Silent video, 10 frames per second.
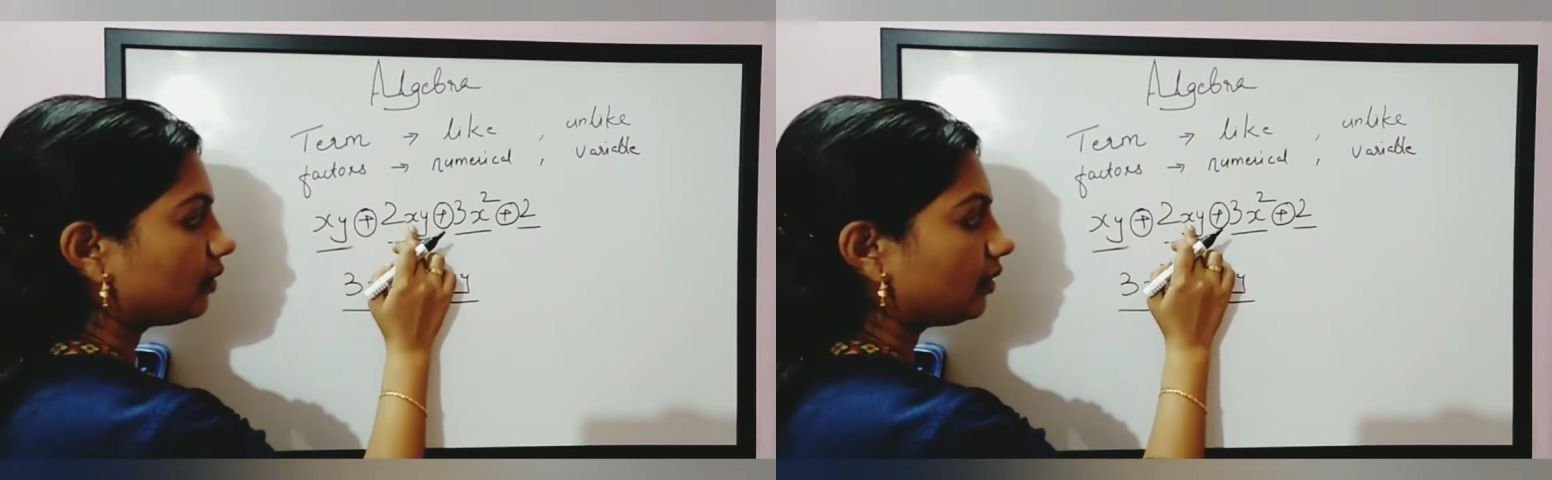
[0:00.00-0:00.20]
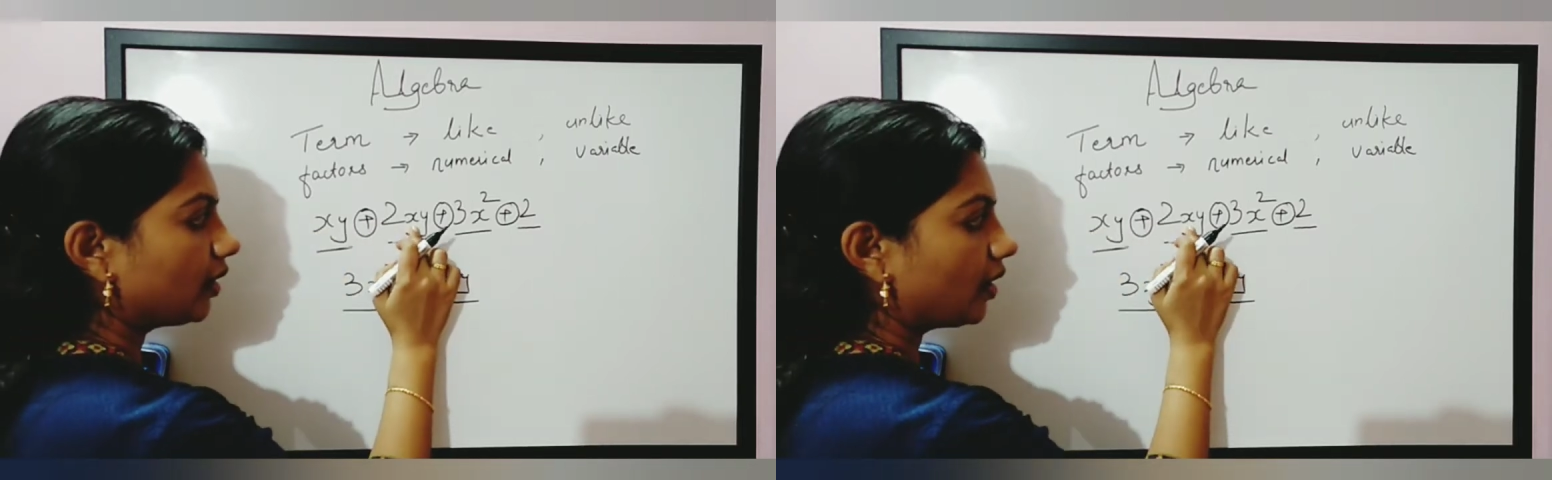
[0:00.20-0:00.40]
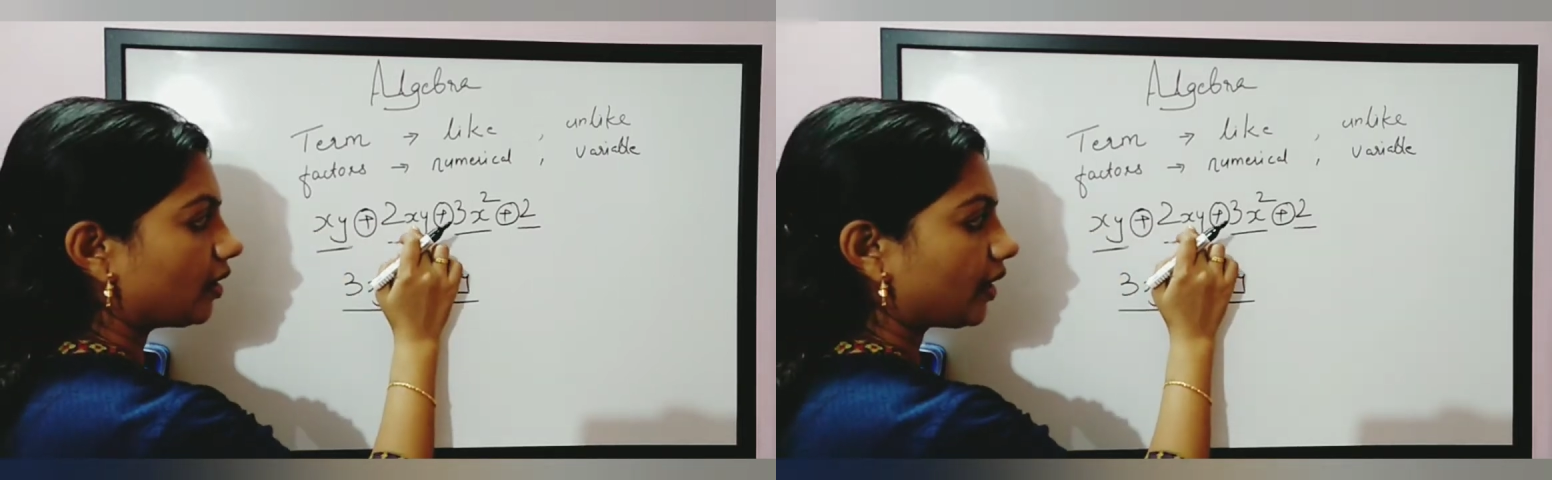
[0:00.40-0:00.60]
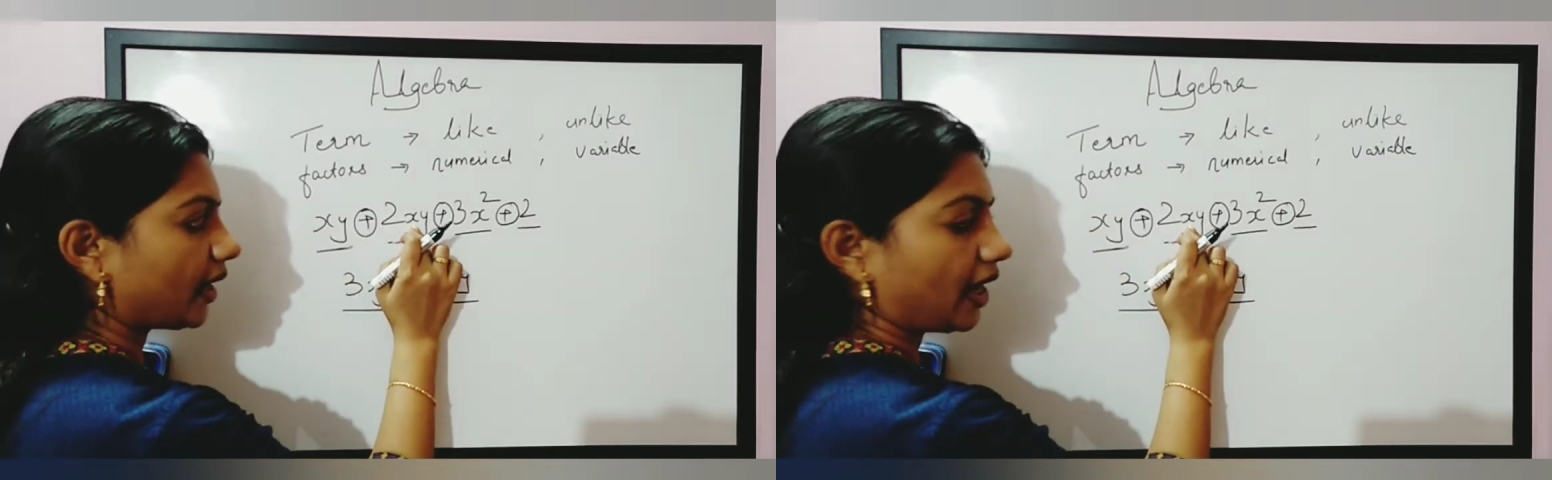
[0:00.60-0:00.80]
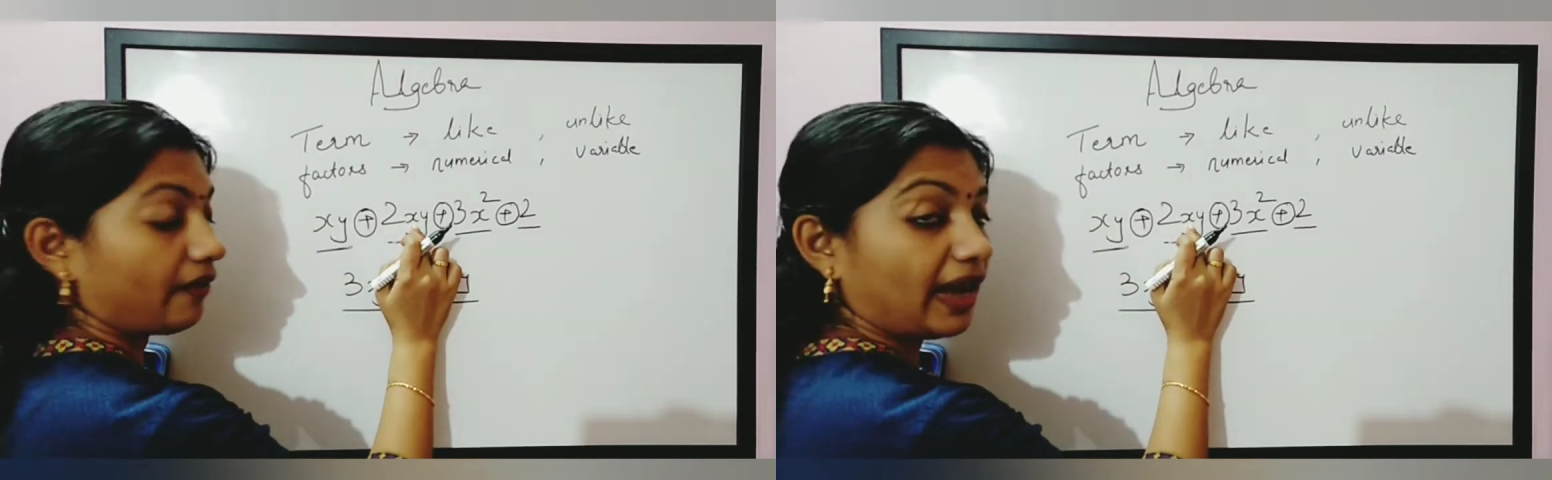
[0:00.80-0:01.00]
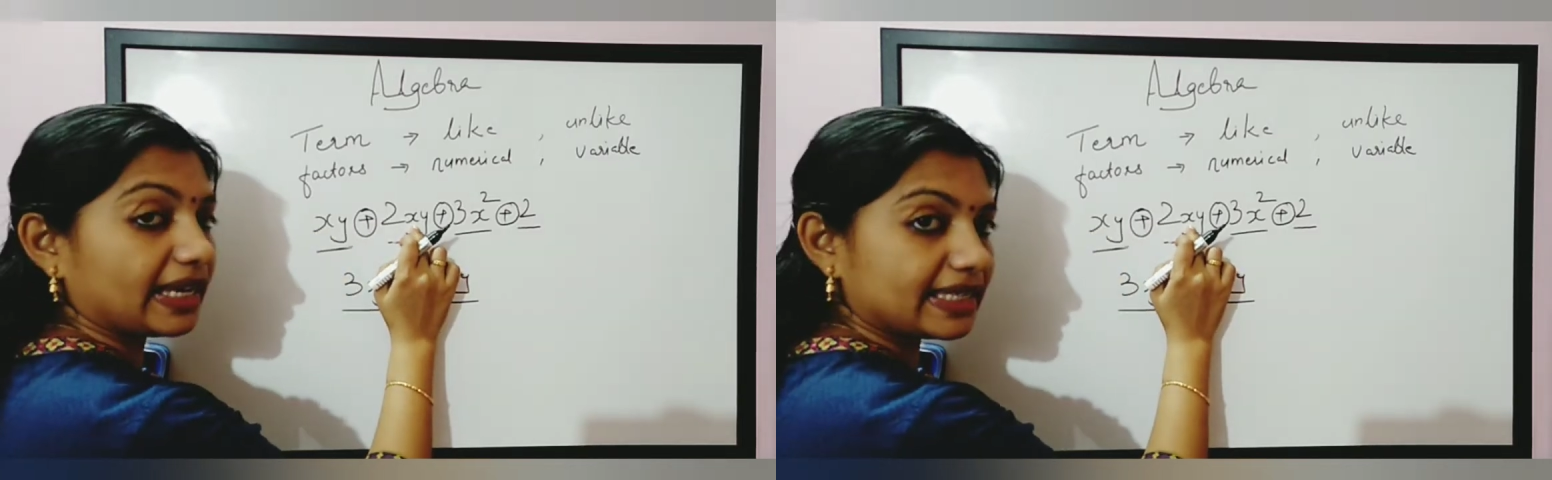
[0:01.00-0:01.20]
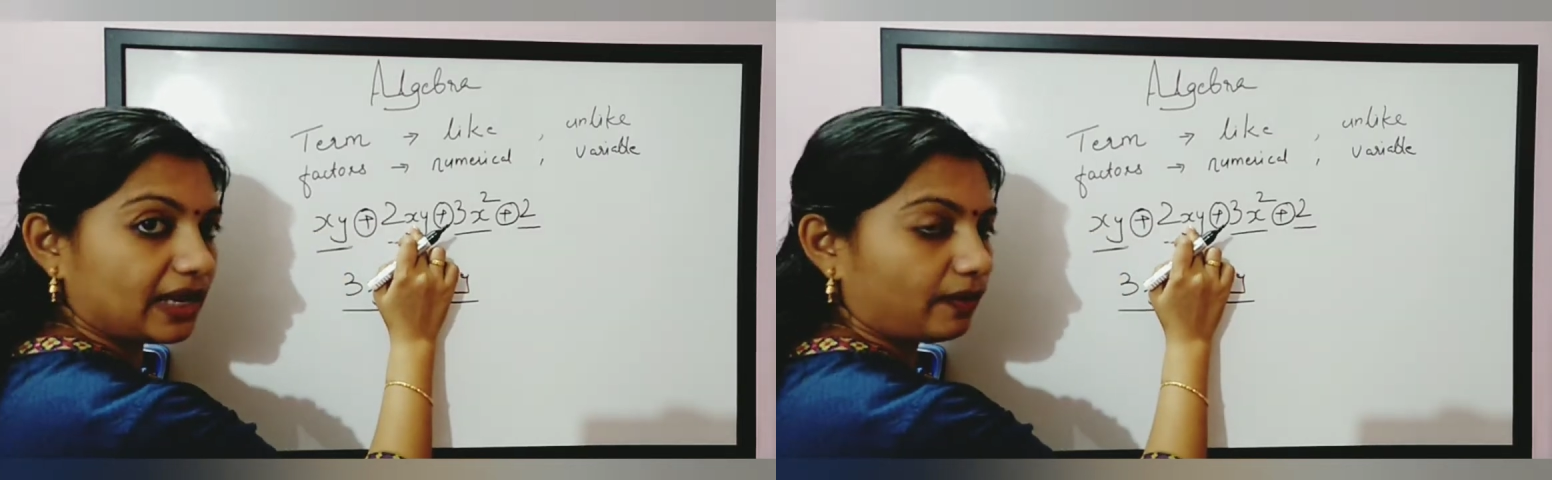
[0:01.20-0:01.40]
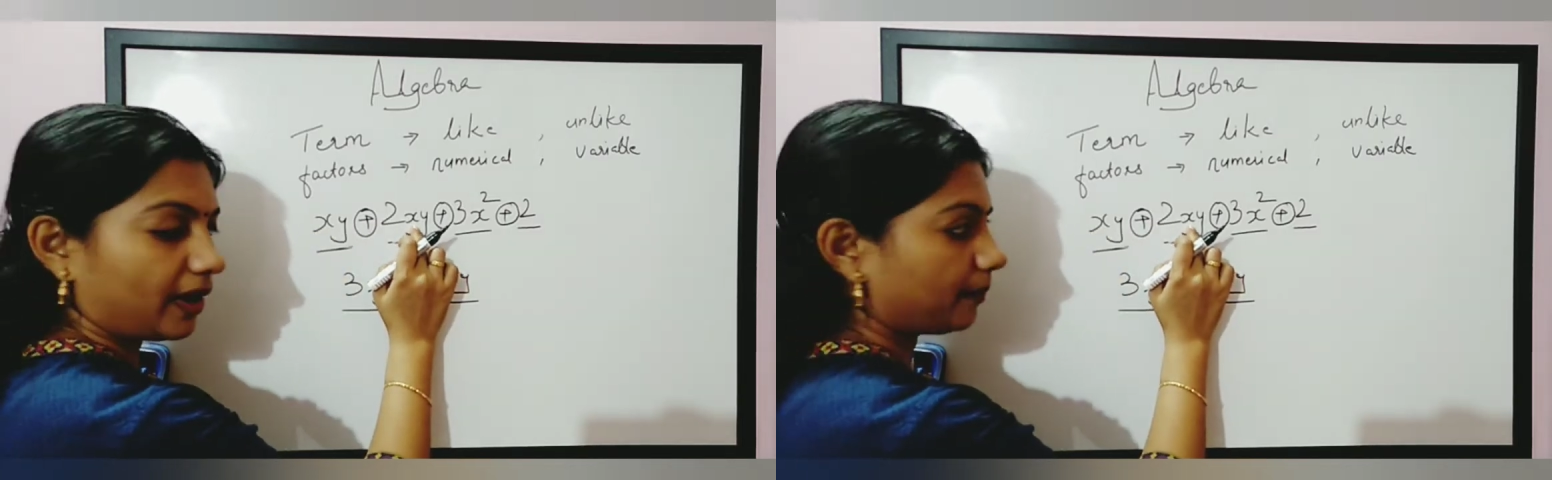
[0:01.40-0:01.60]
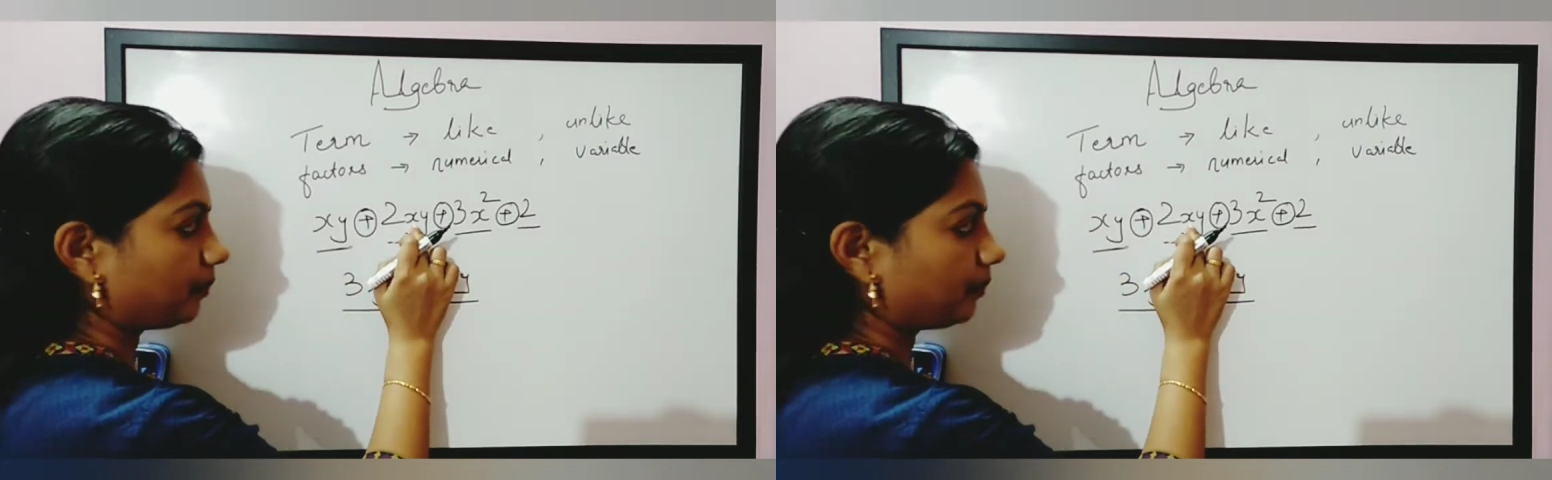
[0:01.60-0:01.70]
here I have x and y.